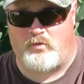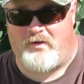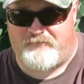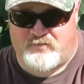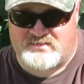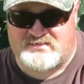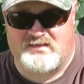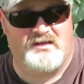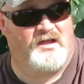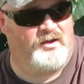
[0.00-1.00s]
reference,
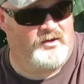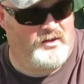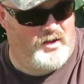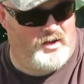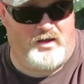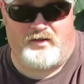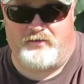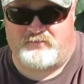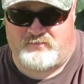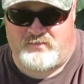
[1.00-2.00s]

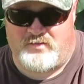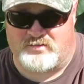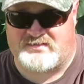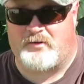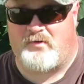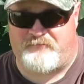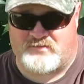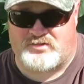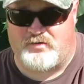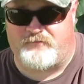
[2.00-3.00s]
your sight
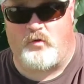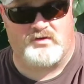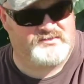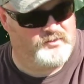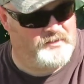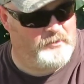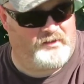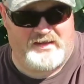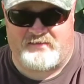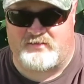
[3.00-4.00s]
reference on your forks to be
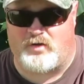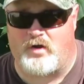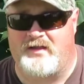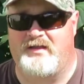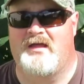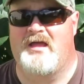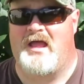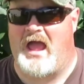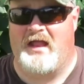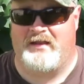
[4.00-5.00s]
able to hit the target,
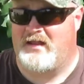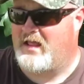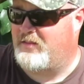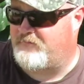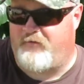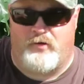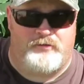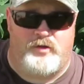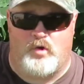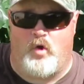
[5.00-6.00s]
and the
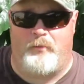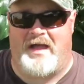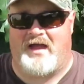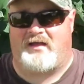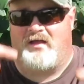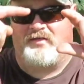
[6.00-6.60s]
farther you go back,